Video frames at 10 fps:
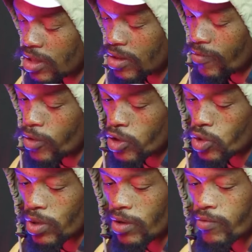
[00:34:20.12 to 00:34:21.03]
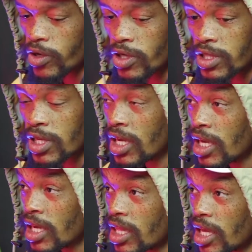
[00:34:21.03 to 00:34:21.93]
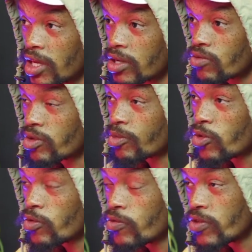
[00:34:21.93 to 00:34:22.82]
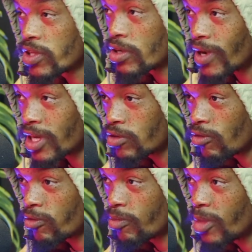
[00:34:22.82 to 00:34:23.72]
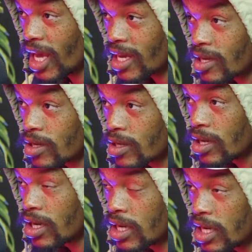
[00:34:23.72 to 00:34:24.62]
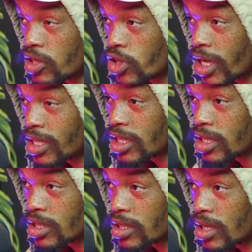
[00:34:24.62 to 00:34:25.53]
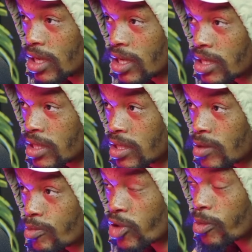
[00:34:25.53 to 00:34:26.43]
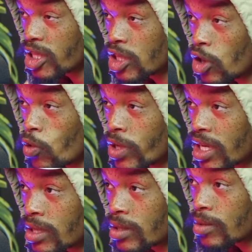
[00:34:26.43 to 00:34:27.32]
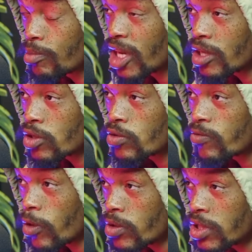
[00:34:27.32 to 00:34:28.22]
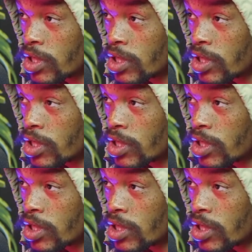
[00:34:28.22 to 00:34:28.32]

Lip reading: the first 12 years, they removed the right of black, educated and property-owning men to vote.